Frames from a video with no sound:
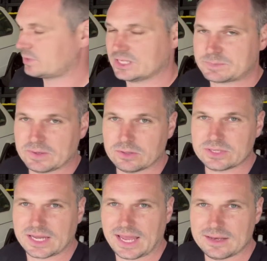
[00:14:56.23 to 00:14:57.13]
with this
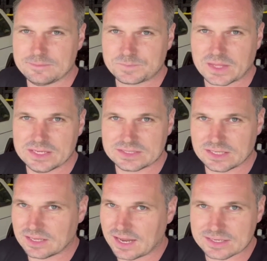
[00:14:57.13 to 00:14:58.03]
build, again, is
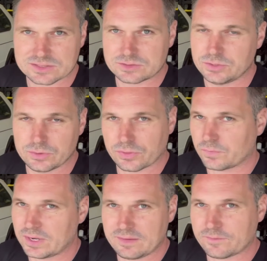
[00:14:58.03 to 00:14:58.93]
in the next 2,
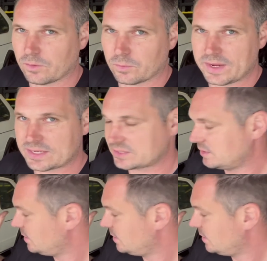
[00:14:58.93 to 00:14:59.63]
3, 4 weeks,